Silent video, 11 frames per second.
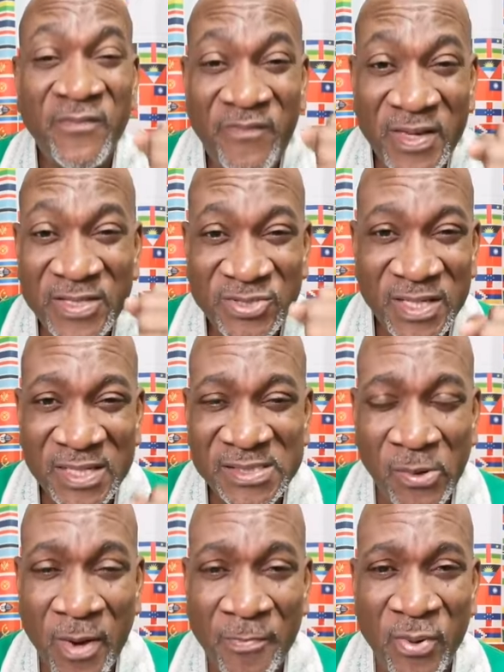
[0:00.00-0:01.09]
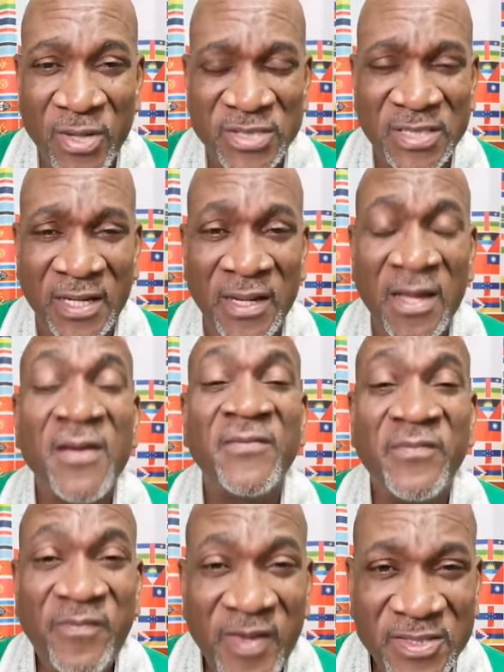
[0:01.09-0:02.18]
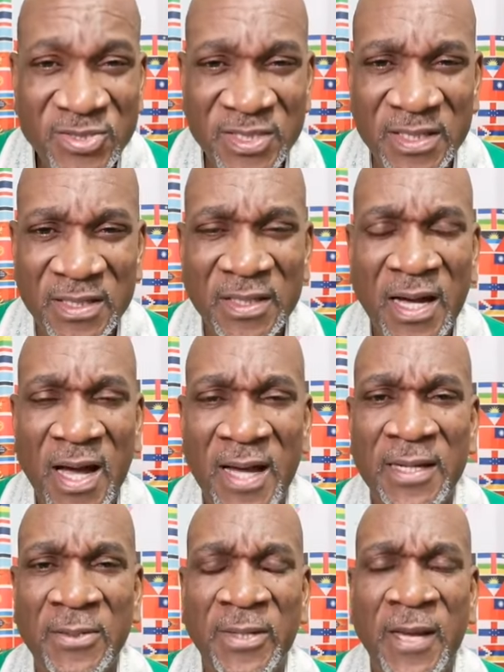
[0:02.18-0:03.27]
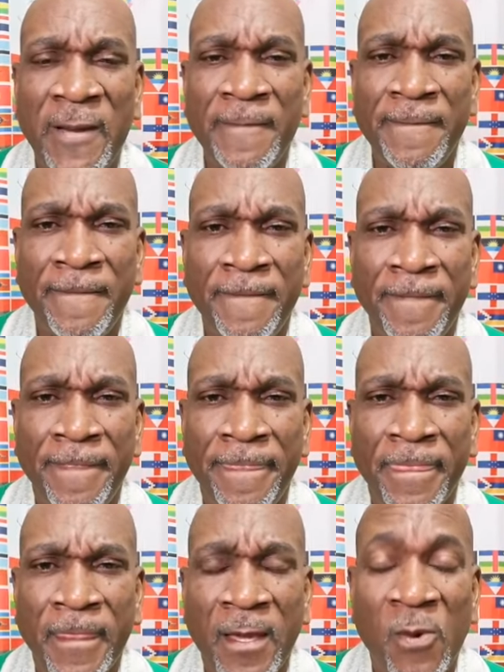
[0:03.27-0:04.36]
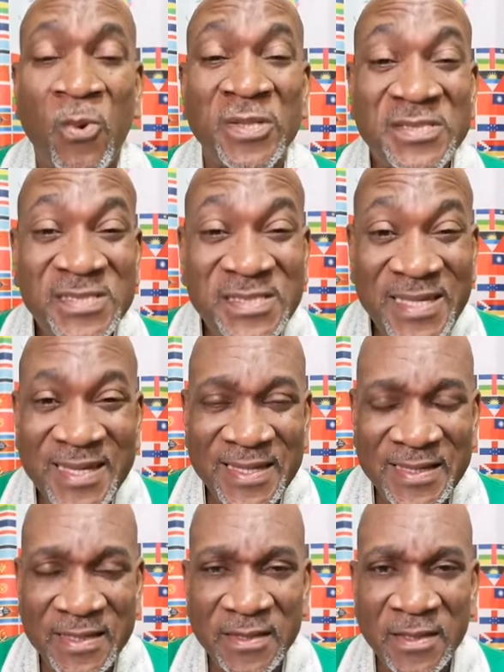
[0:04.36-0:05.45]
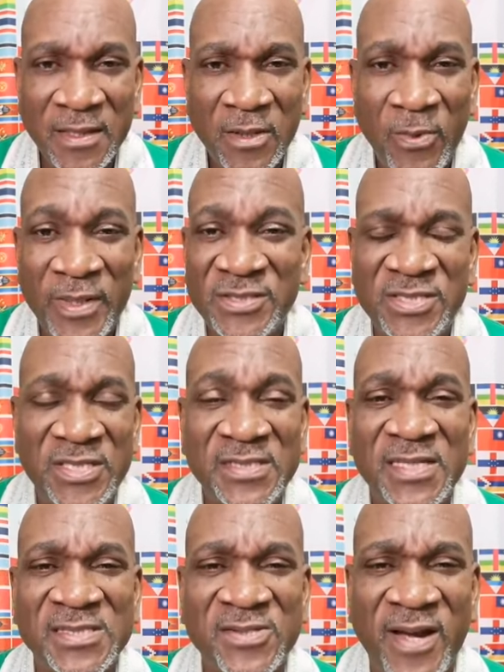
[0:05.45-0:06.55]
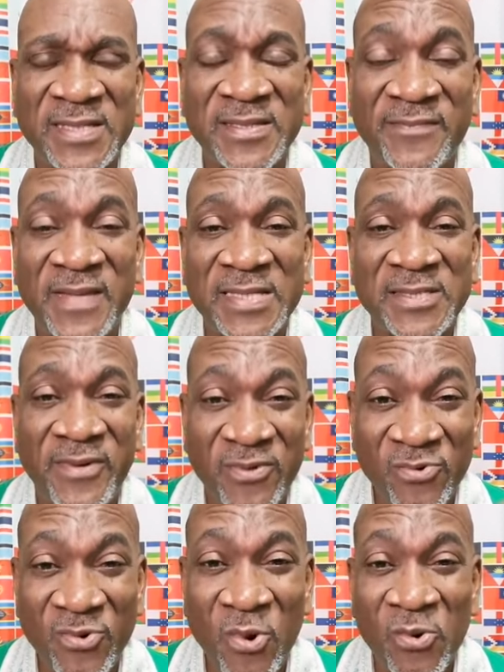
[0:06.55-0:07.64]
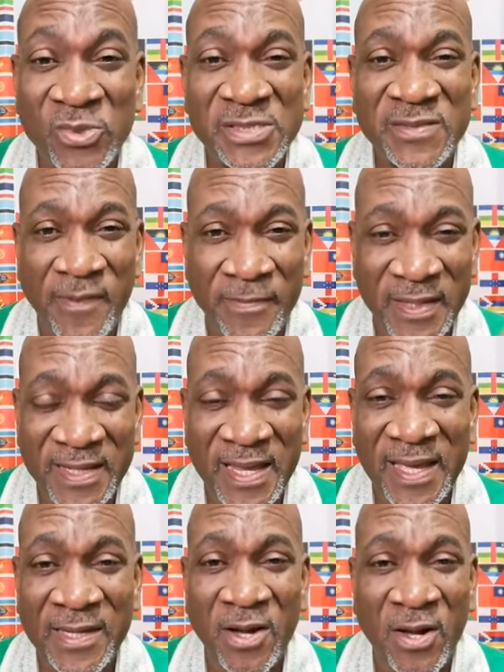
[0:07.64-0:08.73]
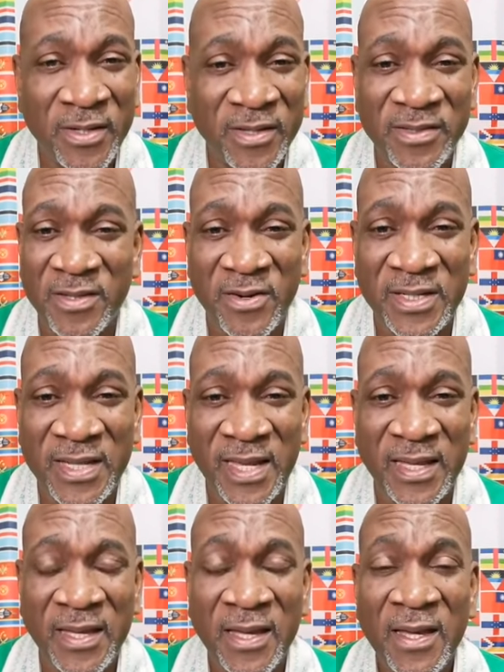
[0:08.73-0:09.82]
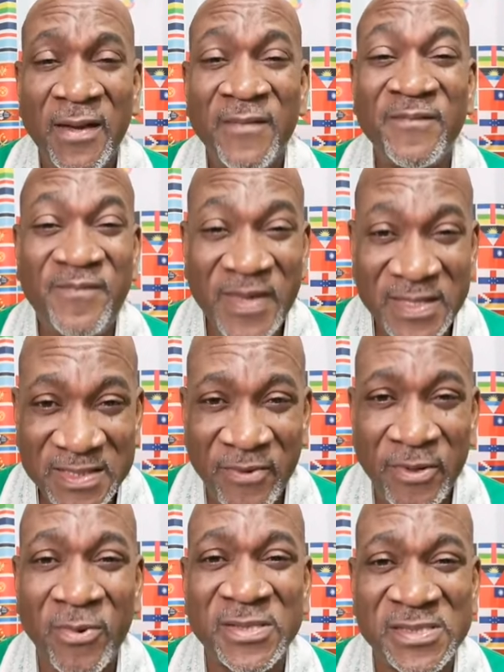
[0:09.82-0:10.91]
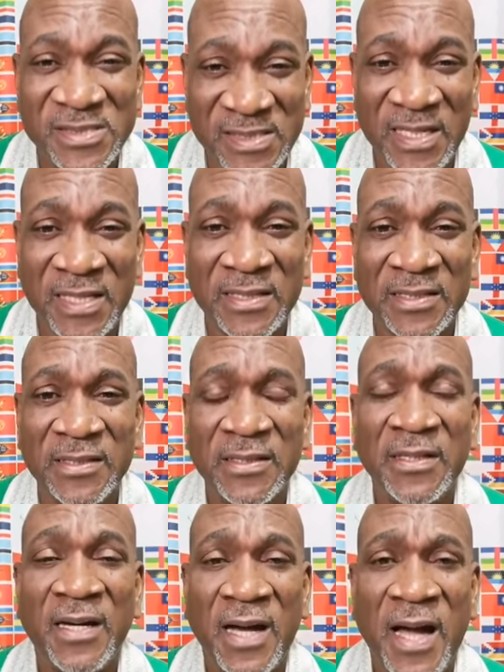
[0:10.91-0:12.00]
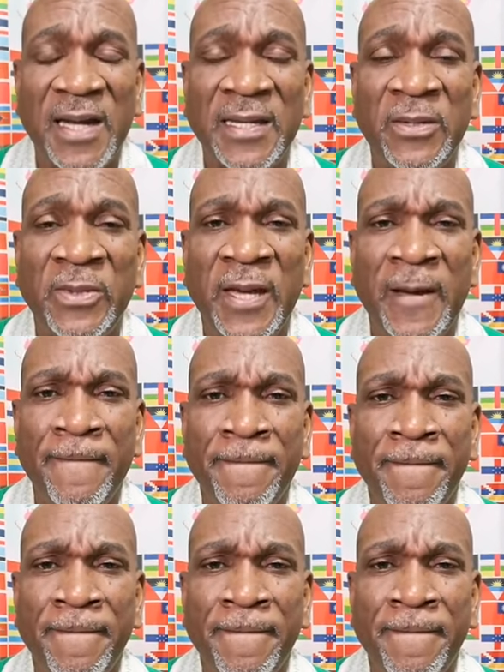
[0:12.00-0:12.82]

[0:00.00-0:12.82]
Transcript: Victory is our portion. Victory hallelujah, was sealed when Jesus Christ of Nazareth rose from the dead on the third day. Victory was sealed. Hallelujah.